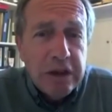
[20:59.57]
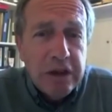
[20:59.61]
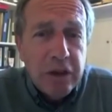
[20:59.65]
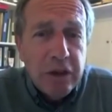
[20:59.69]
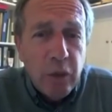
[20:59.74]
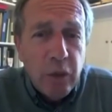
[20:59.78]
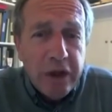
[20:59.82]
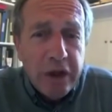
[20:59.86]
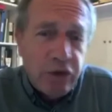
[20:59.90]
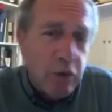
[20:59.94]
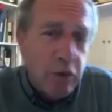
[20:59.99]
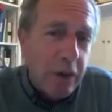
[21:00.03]

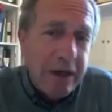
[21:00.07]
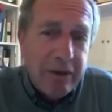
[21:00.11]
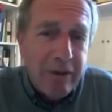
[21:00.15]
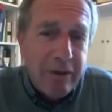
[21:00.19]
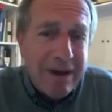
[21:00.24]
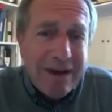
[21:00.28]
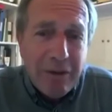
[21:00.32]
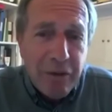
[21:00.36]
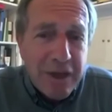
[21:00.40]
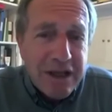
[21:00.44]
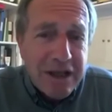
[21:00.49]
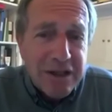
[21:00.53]
which way
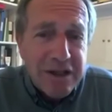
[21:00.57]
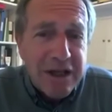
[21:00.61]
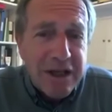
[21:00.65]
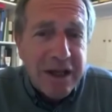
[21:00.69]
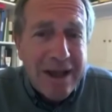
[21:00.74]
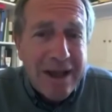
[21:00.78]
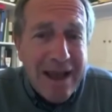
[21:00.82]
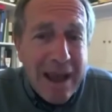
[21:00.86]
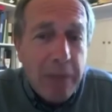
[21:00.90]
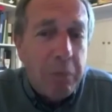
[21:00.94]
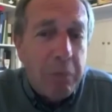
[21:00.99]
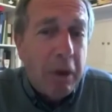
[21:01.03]
round that's going to
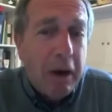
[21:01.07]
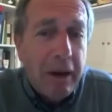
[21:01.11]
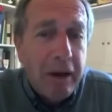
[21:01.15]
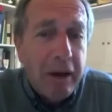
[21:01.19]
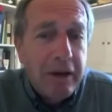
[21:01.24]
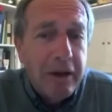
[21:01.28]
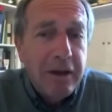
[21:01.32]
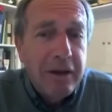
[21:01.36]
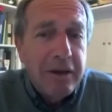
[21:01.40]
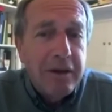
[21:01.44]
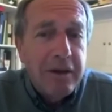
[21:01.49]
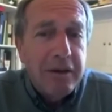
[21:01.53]
happen,
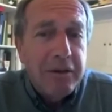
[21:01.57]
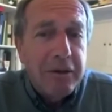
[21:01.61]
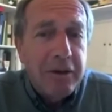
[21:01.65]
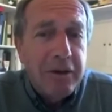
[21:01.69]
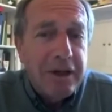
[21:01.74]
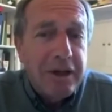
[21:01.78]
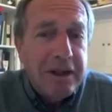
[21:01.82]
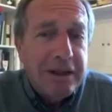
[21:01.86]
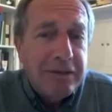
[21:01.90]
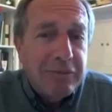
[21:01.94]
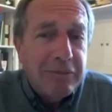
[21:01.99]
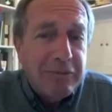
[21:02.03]

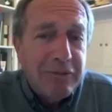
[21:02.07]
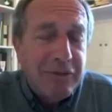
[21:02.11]
right?